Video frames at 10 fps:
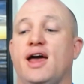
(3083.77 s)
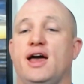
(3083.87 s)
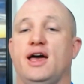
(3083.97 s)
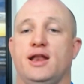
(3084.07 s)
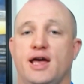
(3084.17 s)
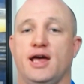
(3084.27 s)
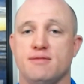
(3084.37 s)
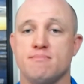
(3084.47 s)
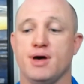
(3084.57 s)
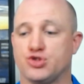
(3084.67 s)
and
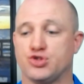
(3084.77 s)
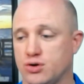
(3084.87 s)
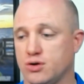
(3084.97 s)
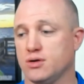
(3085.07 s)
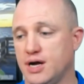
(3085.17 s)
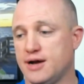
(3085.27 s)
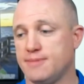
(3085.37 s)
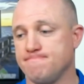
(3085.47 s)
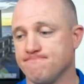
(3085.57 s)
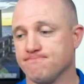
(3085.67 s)
measure
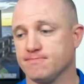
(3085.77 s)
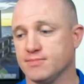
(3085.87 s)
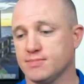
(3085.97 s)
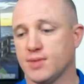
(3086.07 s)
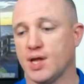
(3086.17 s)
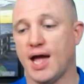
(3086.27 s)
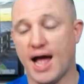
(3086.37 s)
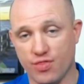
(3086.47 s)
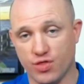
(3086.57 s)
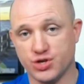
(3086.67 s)

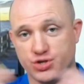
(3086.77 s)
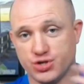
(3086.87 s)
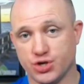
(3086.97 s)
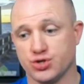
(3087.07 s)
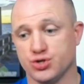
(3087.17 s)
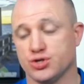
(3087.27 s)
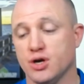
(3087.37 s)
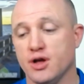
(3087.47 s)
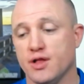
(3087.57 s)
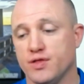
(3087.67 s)
the decisions
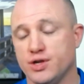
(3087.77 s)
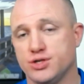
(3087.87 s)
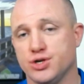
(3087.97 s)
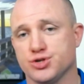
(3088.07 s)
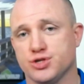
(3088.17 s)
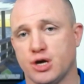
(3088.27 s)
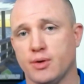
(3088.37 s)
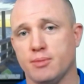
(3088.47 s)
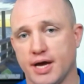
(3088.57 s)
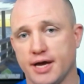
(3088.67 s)
that we
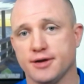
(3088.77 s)
make.